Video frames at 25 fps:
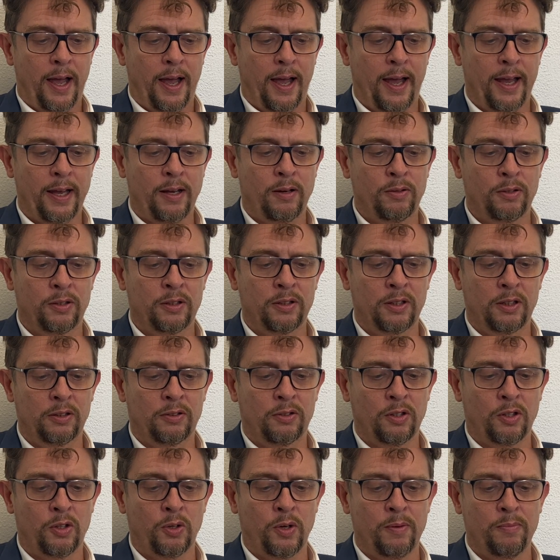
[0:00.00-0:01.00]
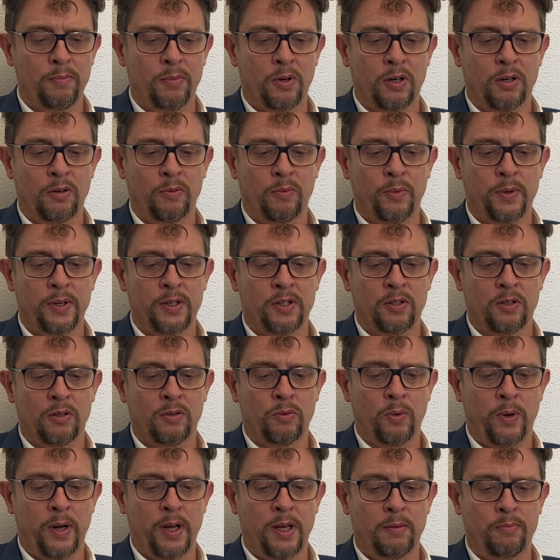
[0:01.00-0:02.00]
I could not agree more with the
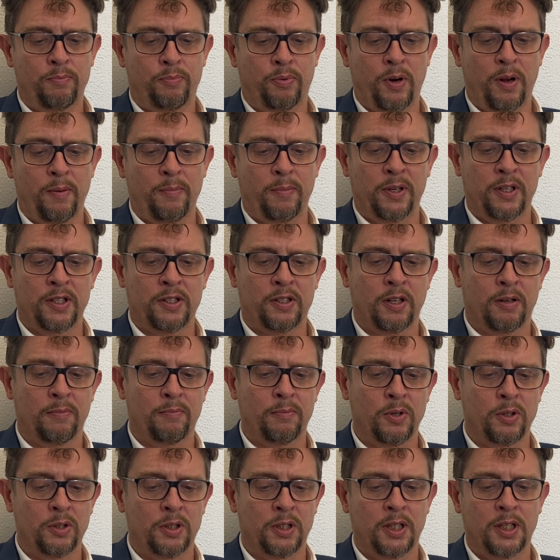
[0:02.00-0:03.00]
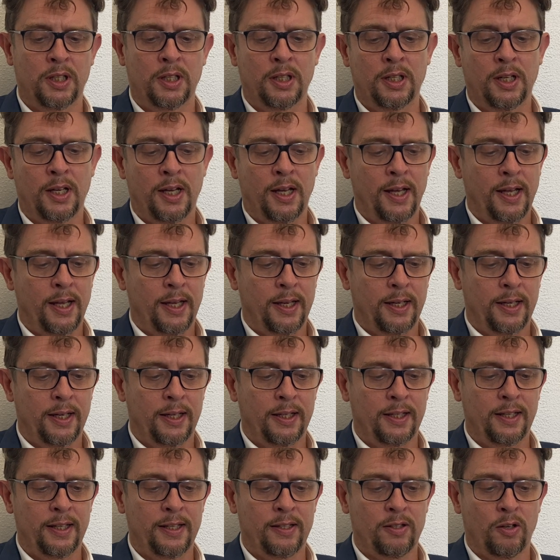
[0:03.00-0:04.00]
way Prime Minister Modi,
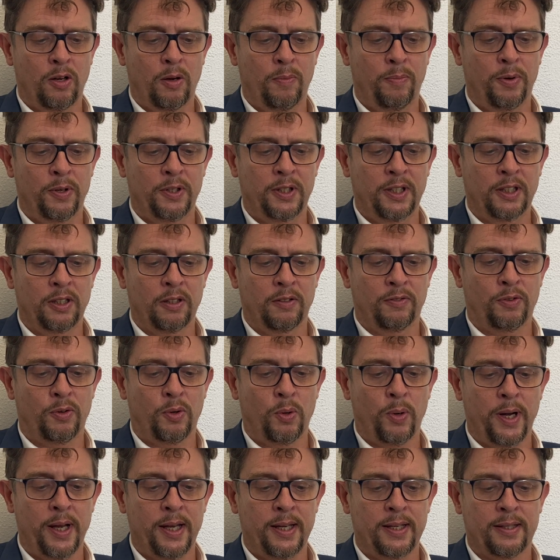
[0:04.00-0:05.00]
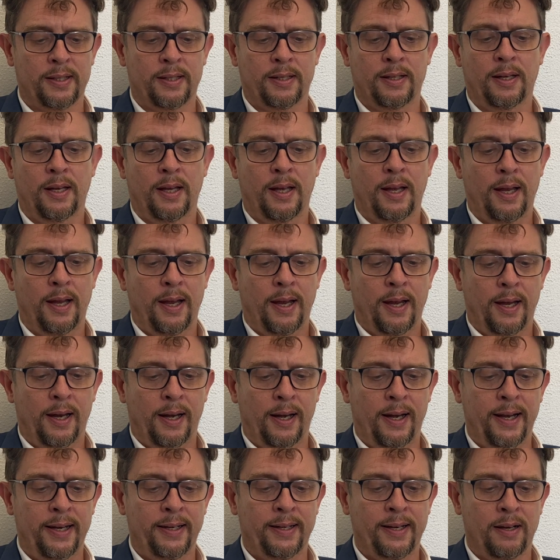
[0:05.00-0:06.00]
in his opening of RAISE,
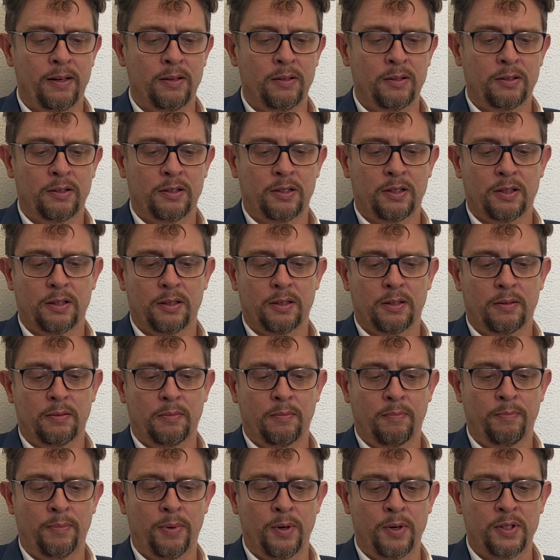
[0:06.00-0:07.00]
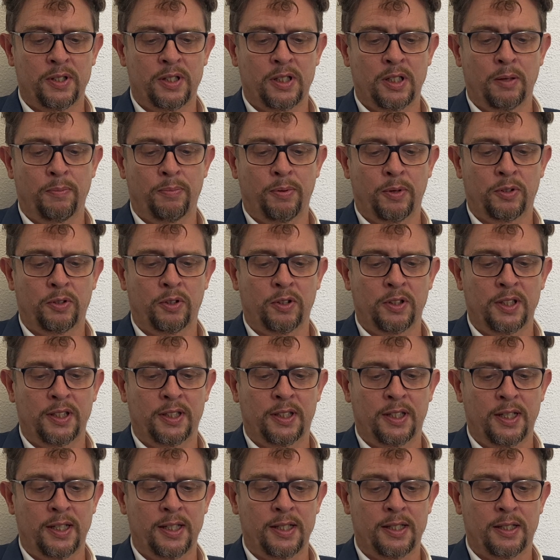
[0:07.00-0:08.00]
laid out both the
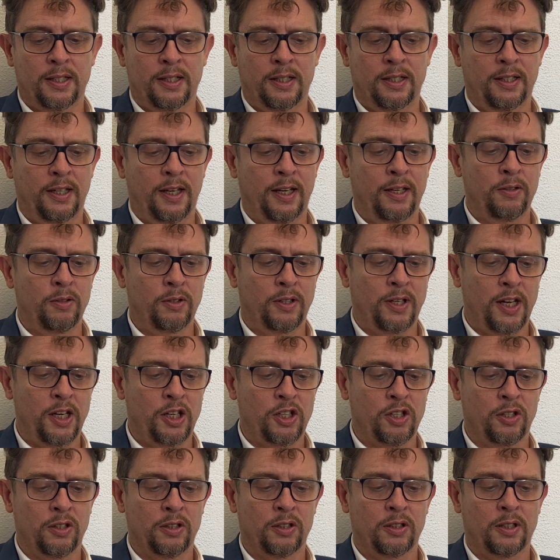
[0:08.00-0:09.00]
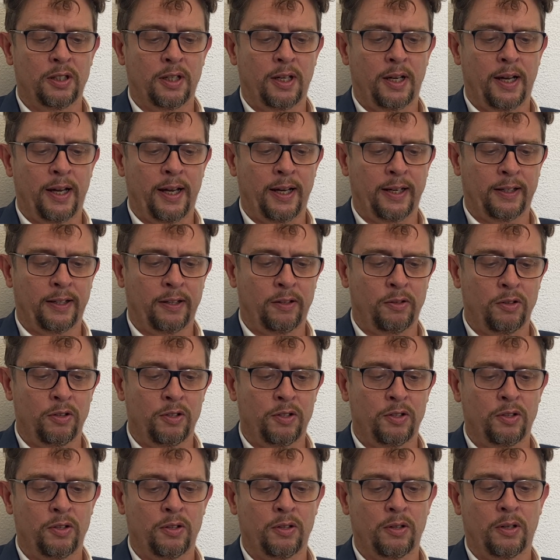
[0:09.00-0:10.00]
opportunities in education,
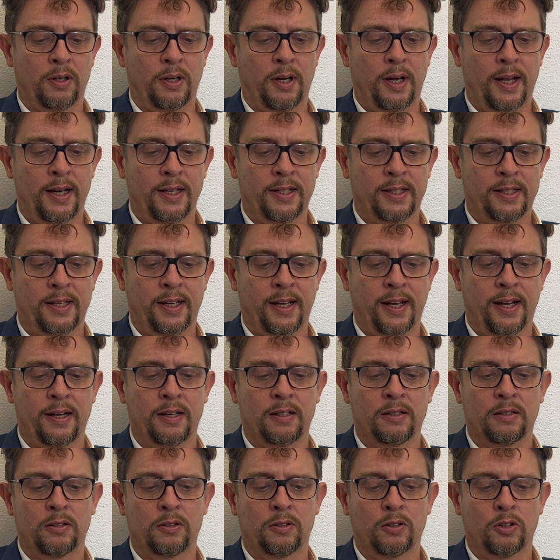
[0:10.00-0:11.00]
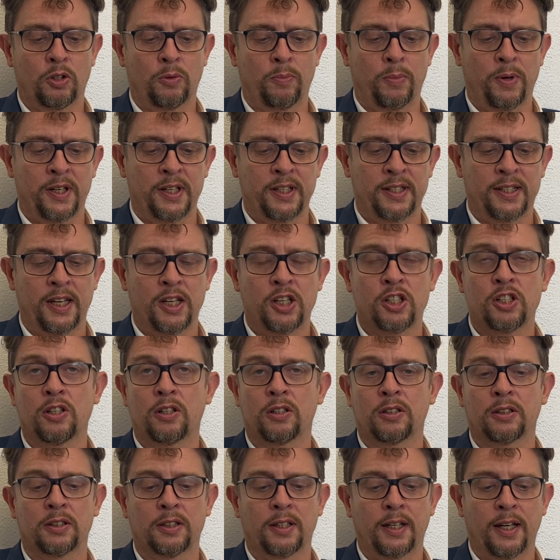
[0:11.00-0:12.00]
agriculture, healthcare,
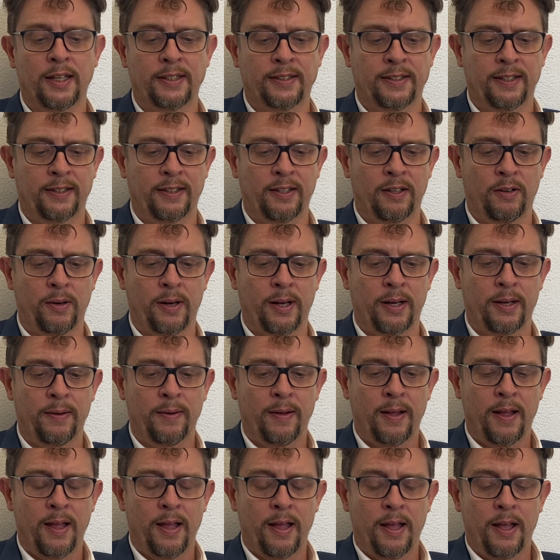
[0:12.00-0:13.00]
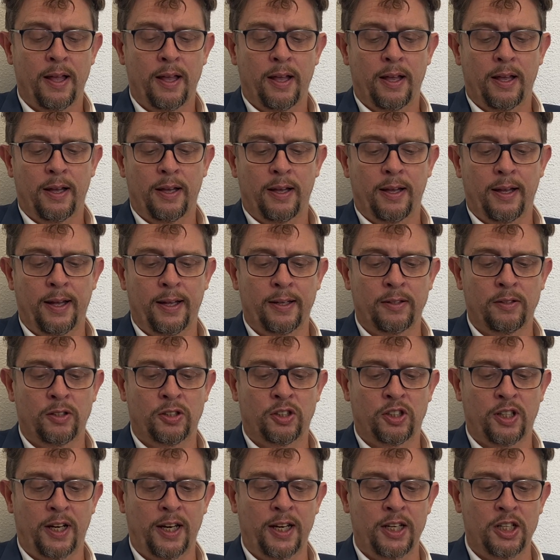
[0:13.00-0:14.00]
urbanization, etc., and the
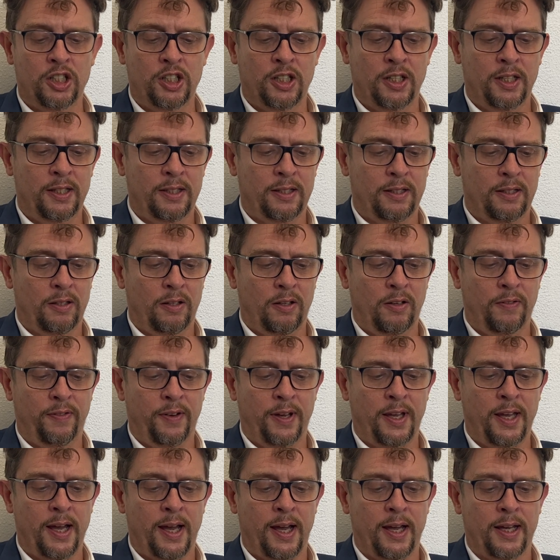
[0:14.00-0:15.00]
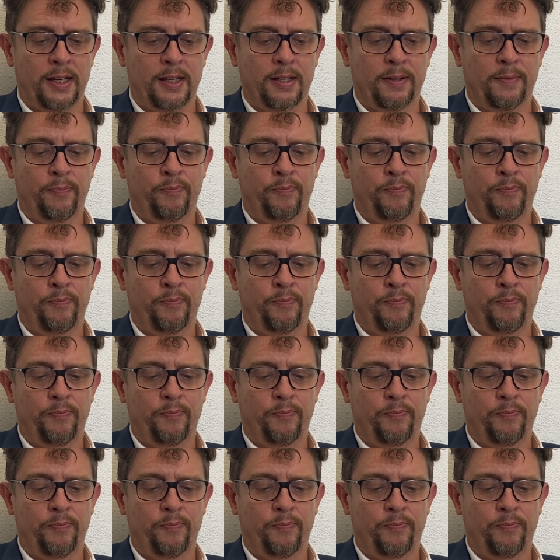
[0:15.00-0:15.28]
challenges of AI.